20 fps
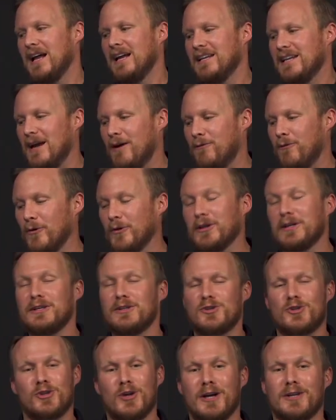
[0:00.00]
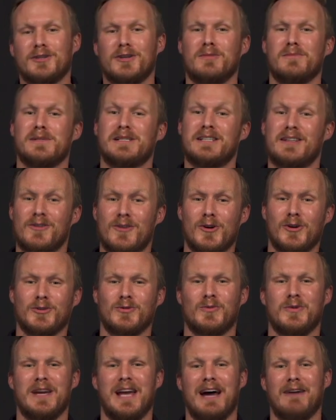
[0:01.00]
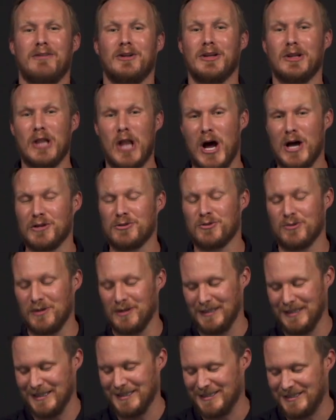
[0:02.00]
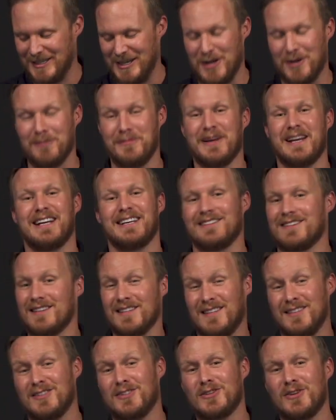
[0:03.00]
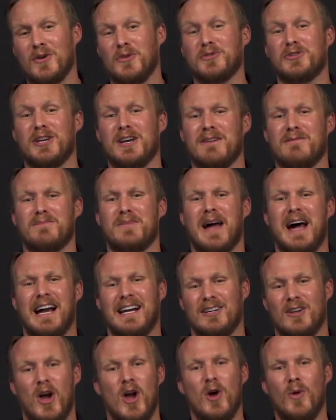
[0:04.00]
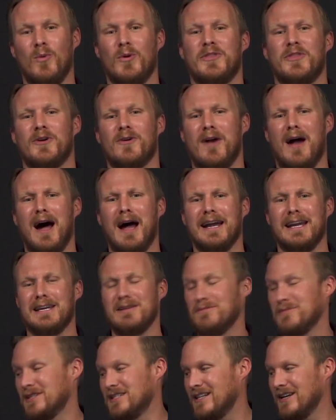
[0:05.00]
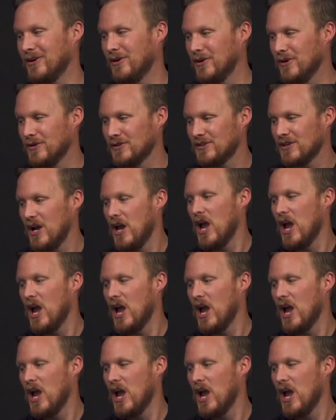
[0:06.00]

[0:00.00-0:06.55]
Now for the construction materials, we have a laundry list here because this is so jam-packed with their high-end materials.